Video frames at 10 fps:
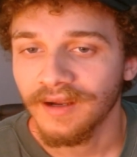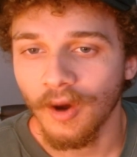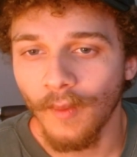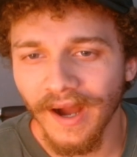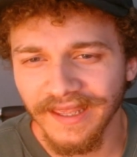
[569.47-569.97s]

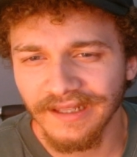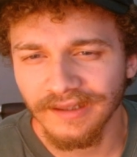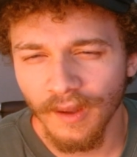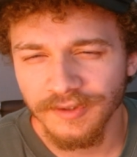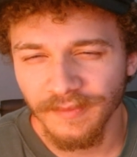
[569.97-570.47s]

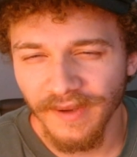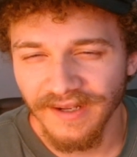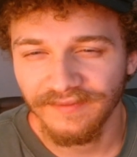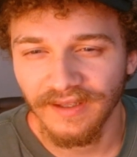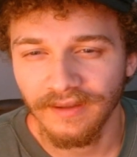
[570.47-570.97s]
alone should be
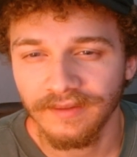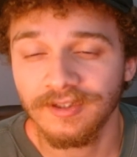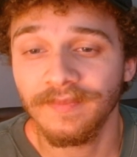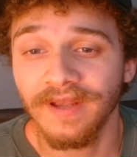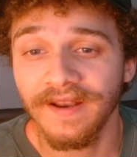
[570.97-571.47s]

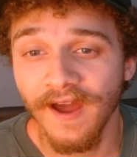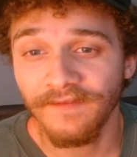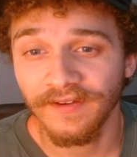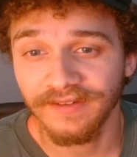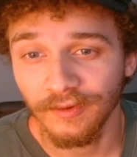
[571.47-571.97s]

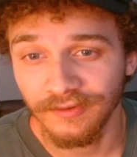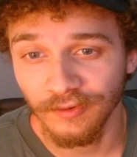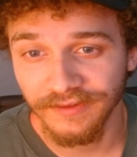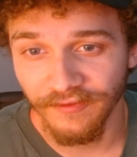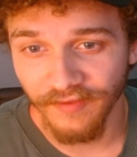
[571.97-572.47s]
enough as
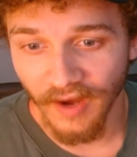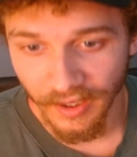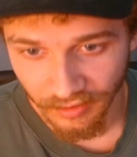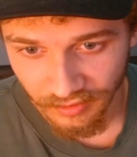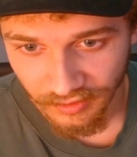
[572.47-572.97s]
Otsutsuki
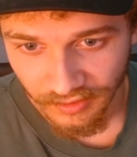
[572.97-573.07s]
fodder.